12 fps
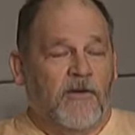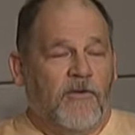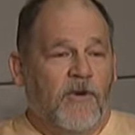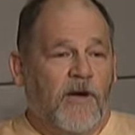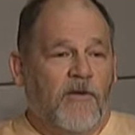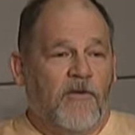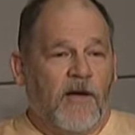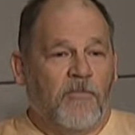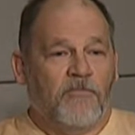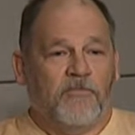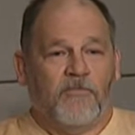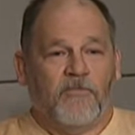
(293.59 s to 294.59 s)
well,
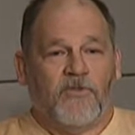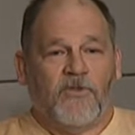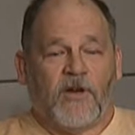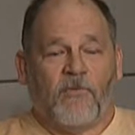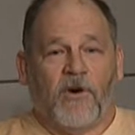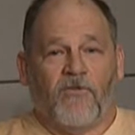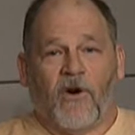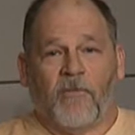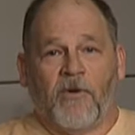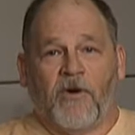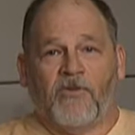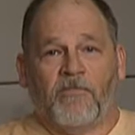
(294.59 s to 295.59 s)
I'll stick one of our
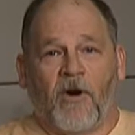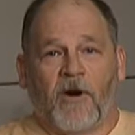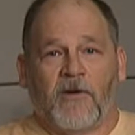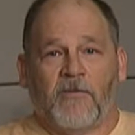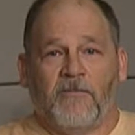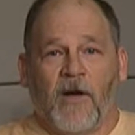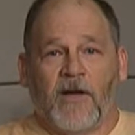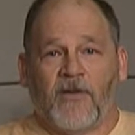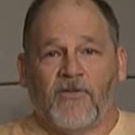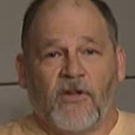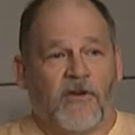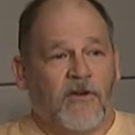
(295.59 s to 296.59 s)
birch bark
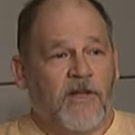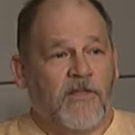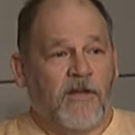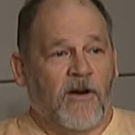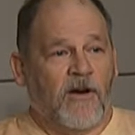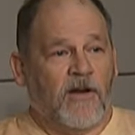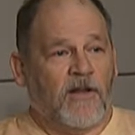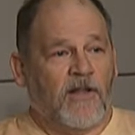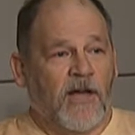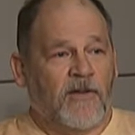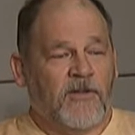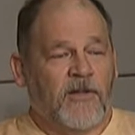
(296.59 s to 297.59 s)
buckets underneath there and
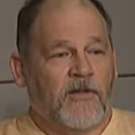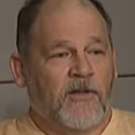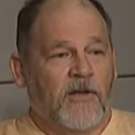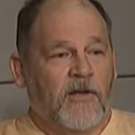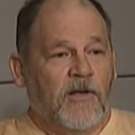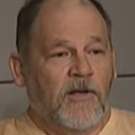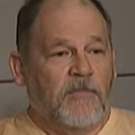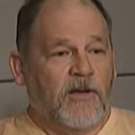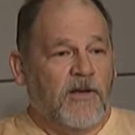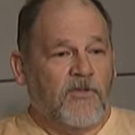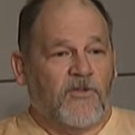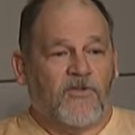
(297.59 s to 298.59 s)
collect it
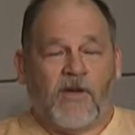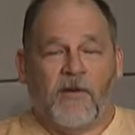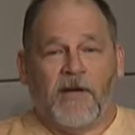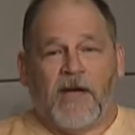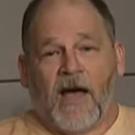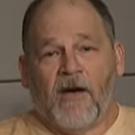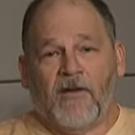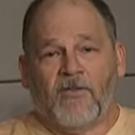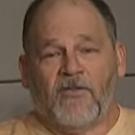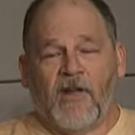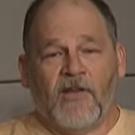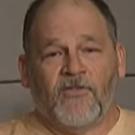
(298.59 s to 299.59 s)
because it's coming out,
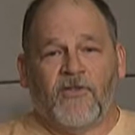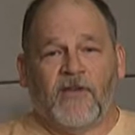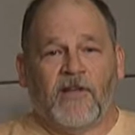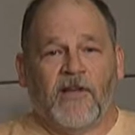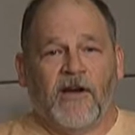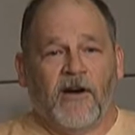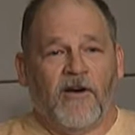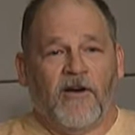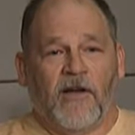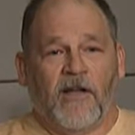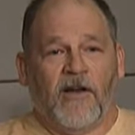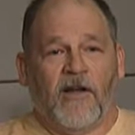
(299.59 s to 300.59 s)
it's nice and clear,
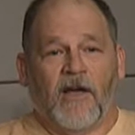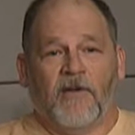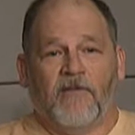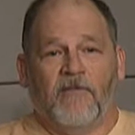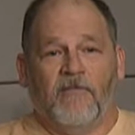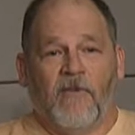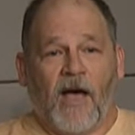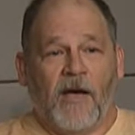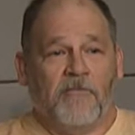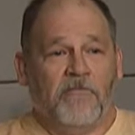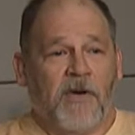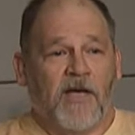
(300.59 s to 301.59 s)
and I
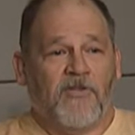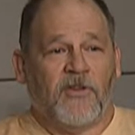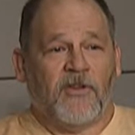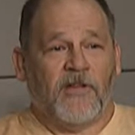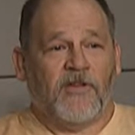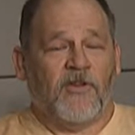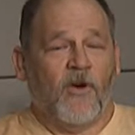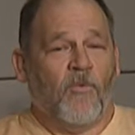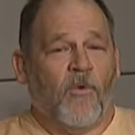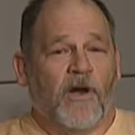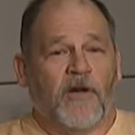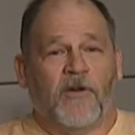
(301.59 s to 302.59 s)
I'm basically don't
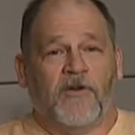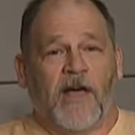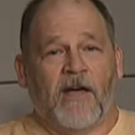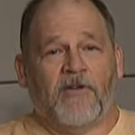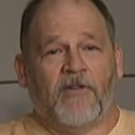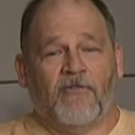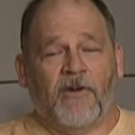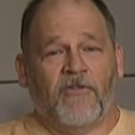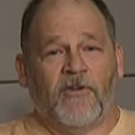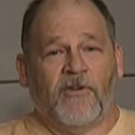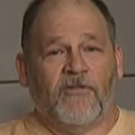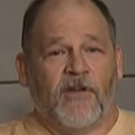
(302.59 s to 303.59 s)
want to go down to the
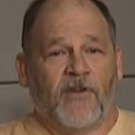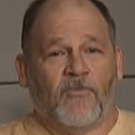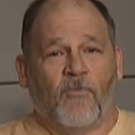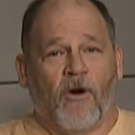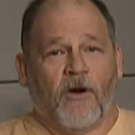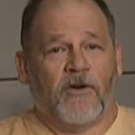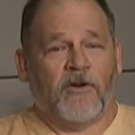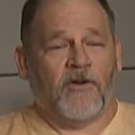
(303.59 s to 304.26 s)
river to fetch water to